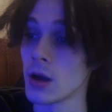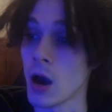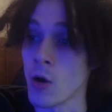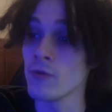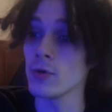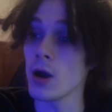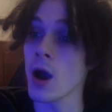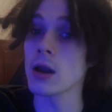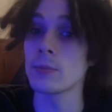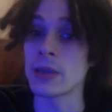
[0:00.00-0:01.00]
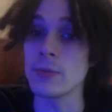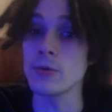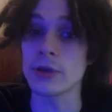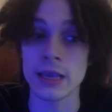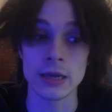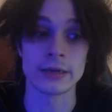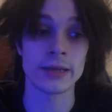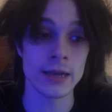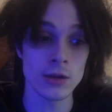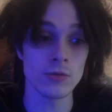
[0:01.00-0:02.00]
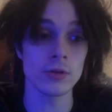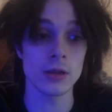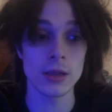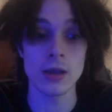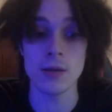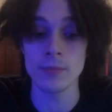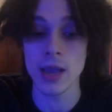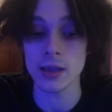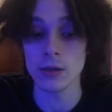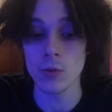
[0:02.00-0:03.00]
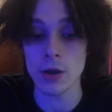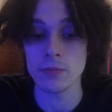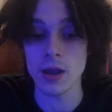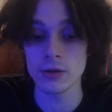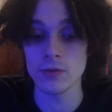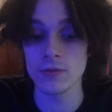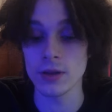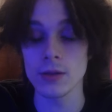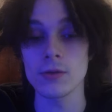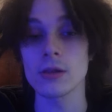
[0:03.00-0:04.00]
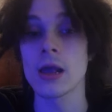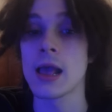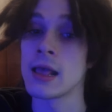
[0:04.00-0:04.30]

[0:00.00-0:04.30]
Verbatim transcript: Over a hundred people continuously come back and watch my new videos.